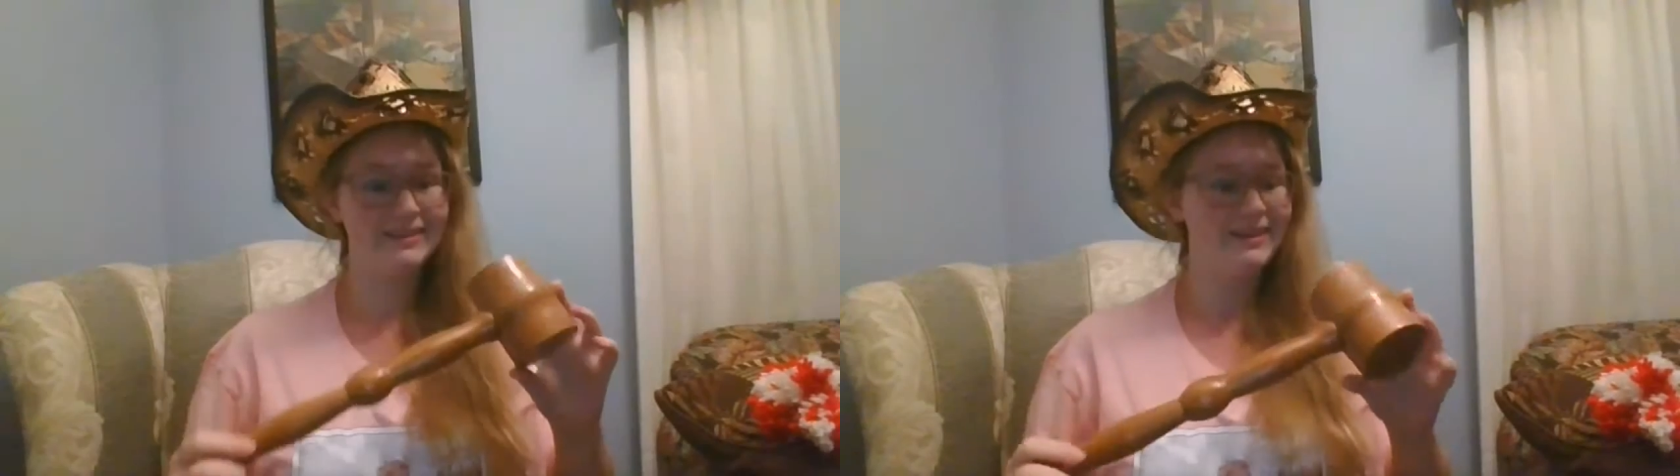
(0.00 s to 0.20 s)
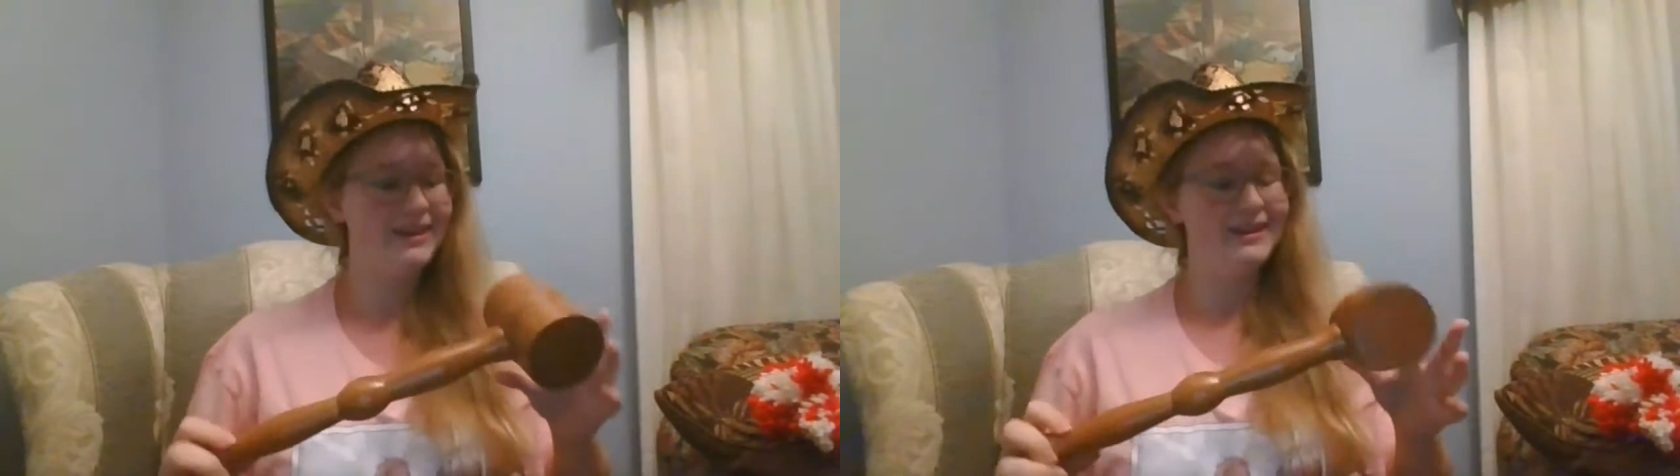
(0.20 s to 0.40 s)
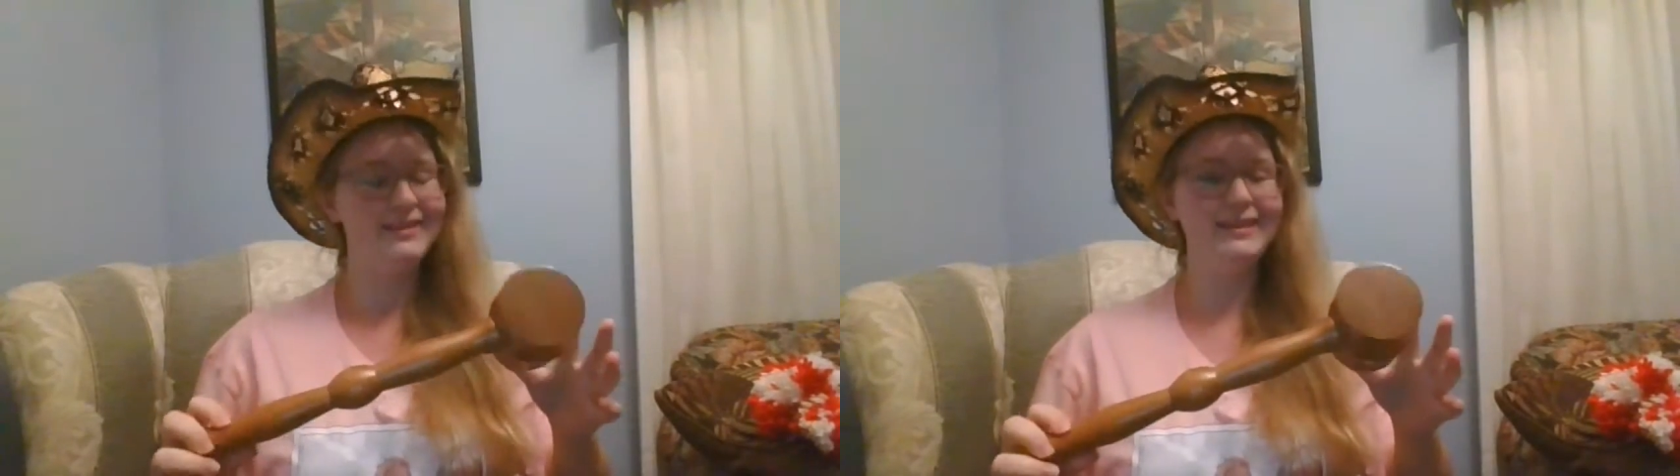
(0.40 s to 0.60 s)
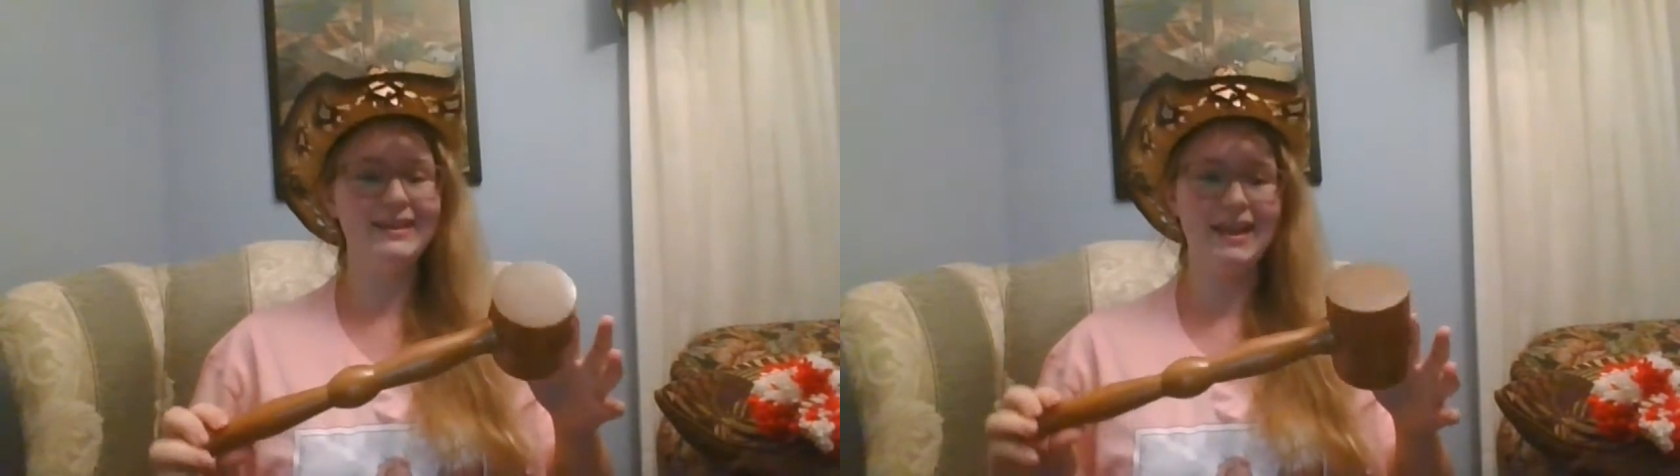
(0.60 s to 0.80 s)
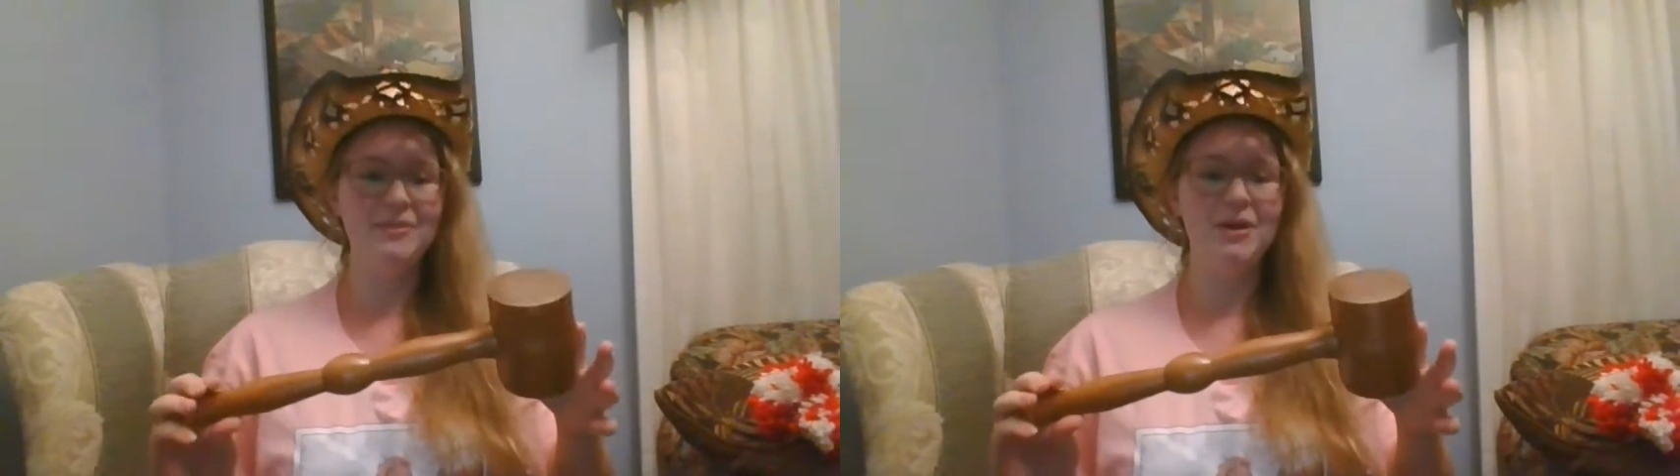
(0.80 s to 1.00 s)
I think
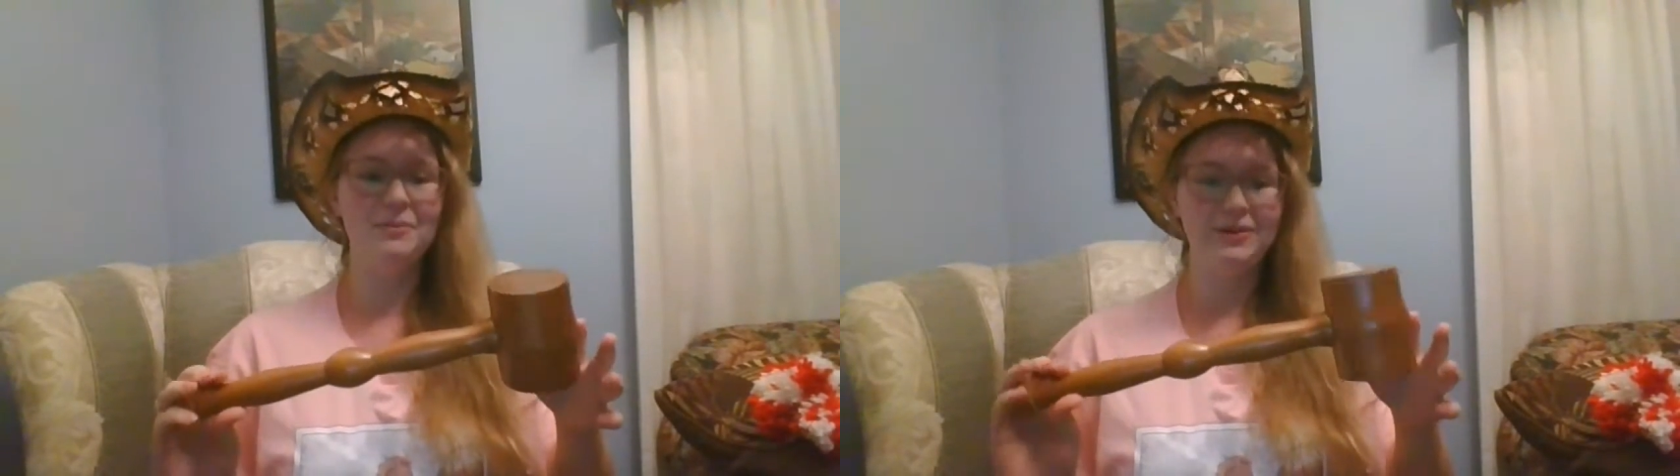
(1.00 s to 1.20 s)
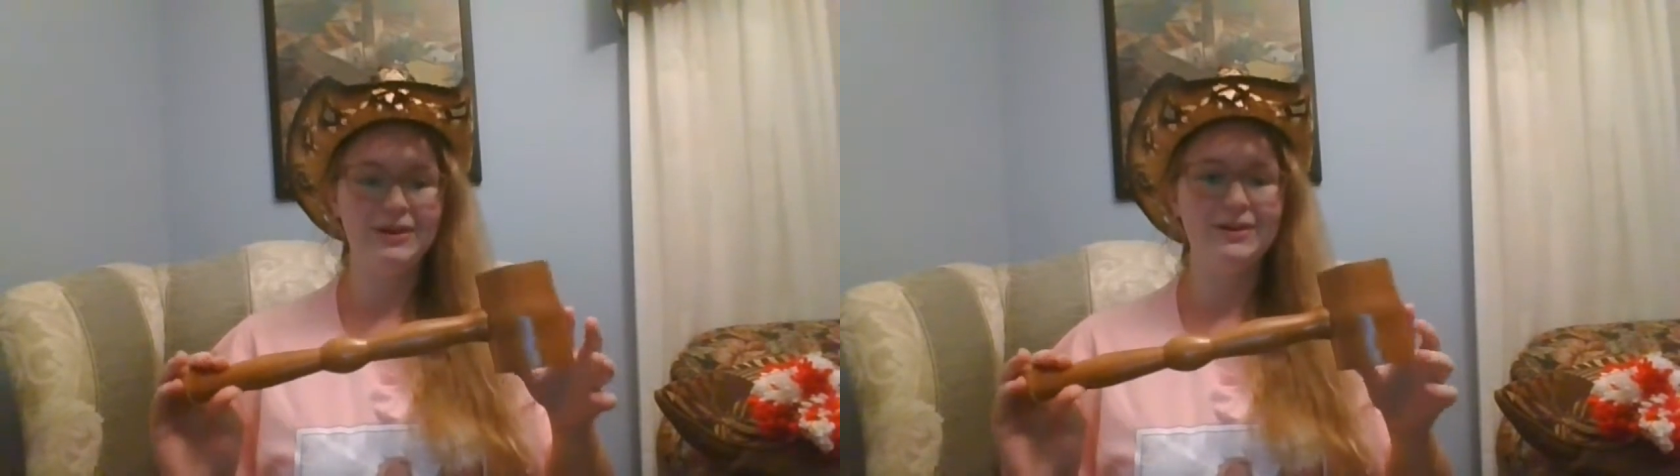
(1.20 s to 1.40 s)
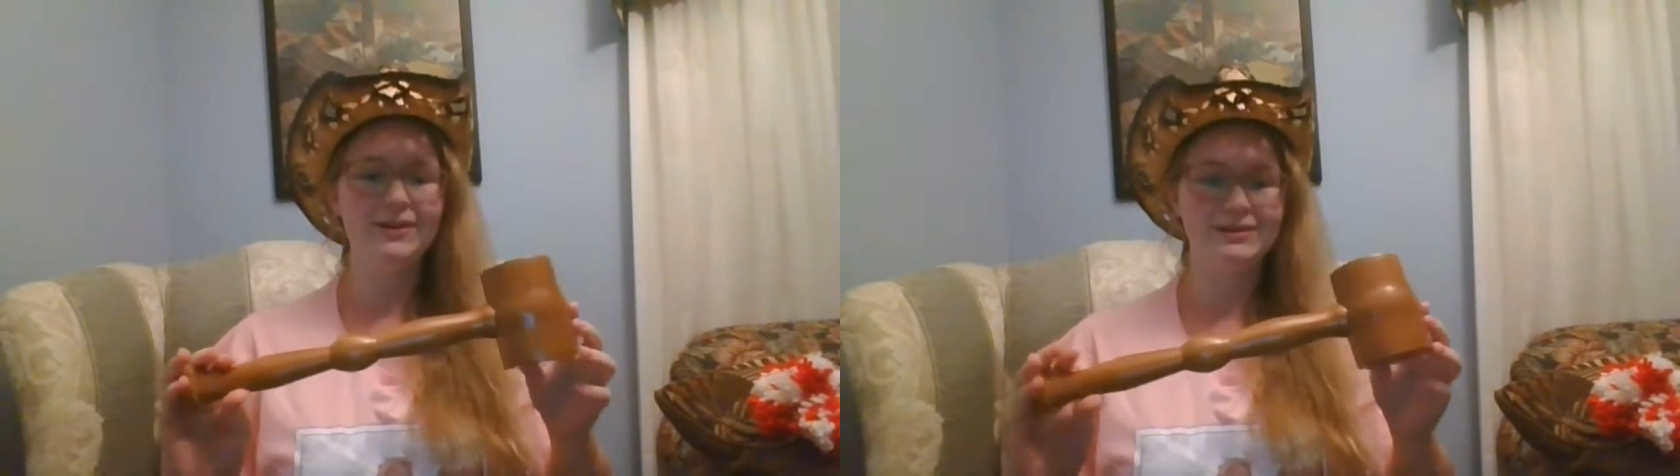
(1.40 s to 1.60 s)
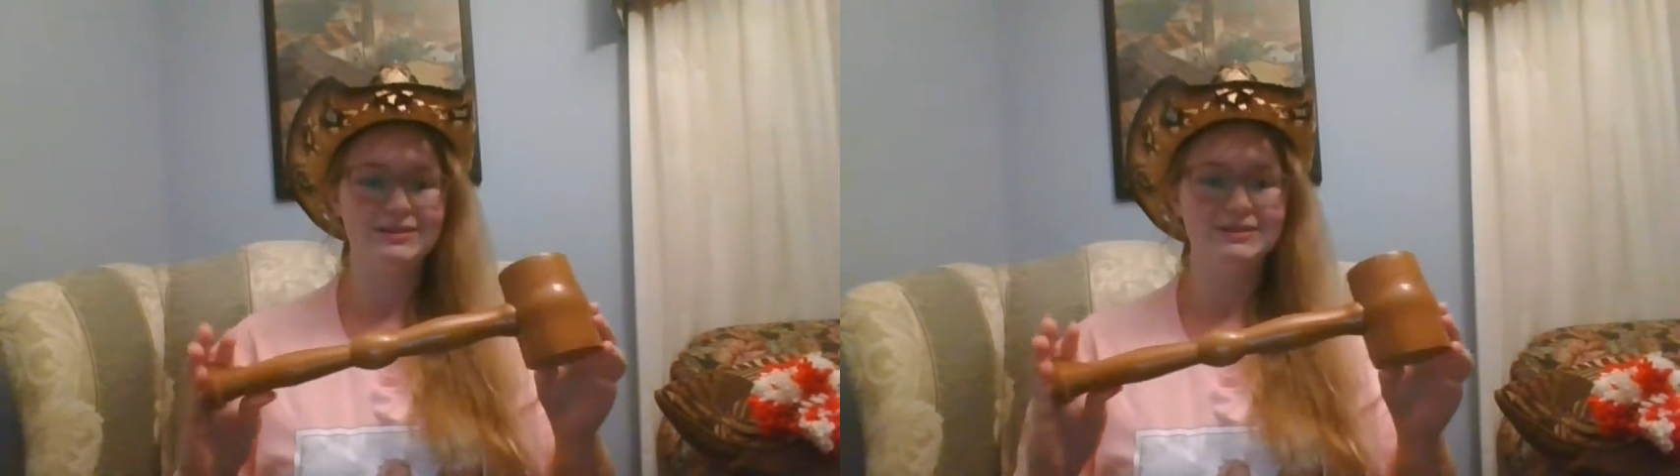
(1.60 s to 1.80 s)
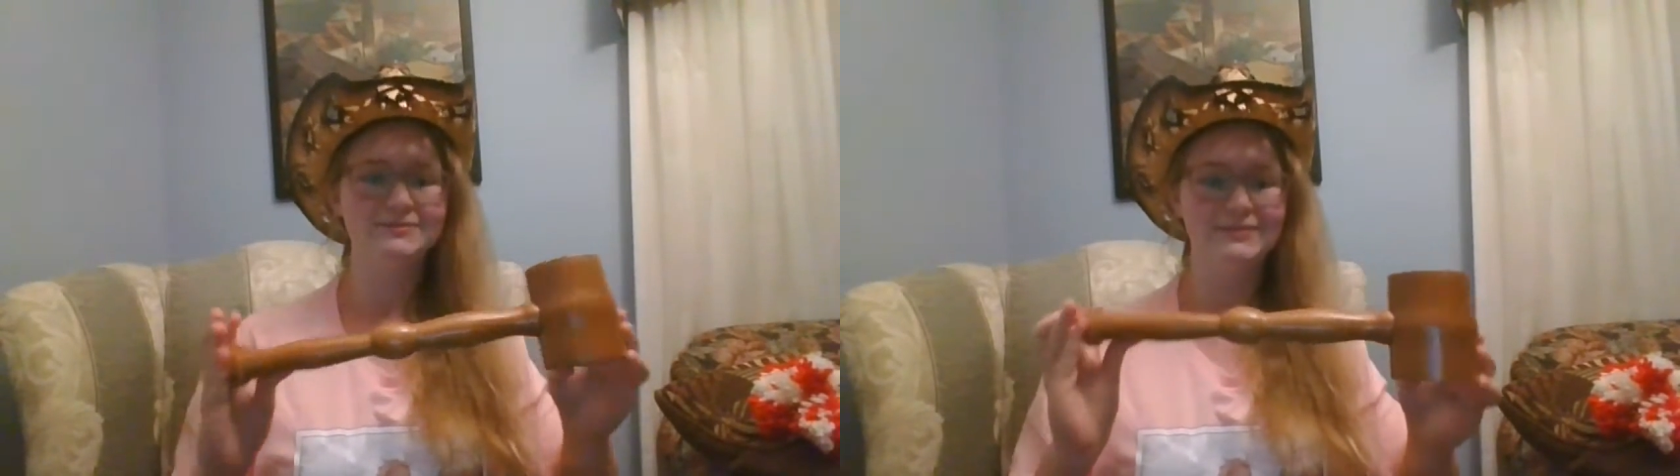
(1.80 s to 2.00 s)
it came out pretty
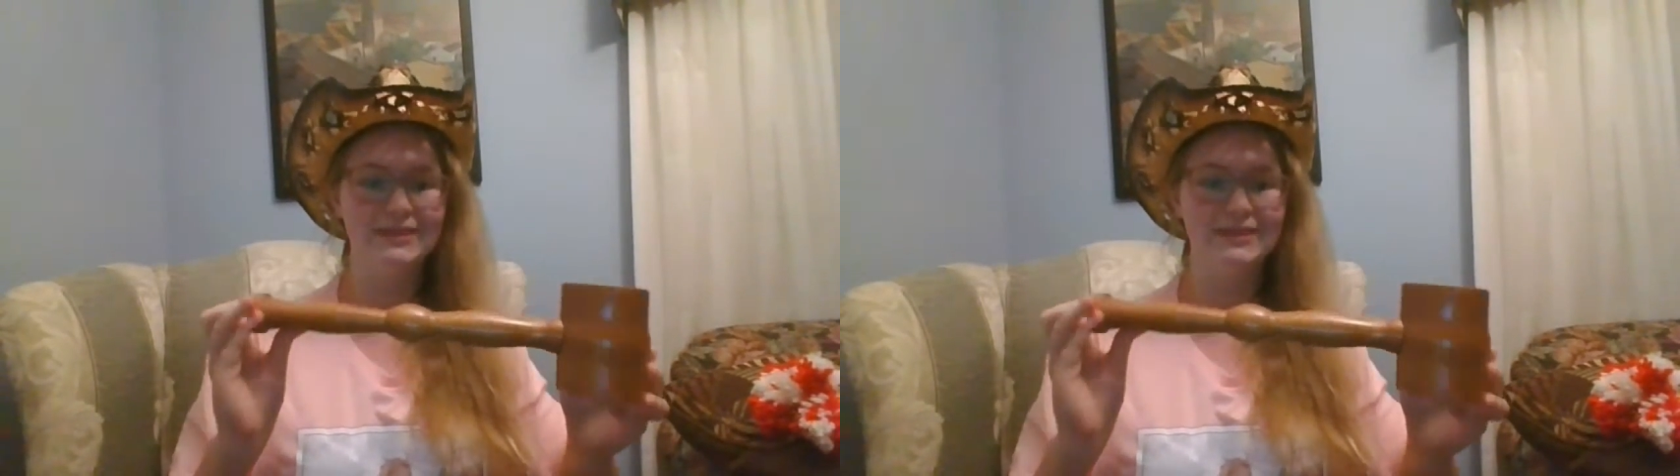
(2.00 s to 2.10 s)
awesome.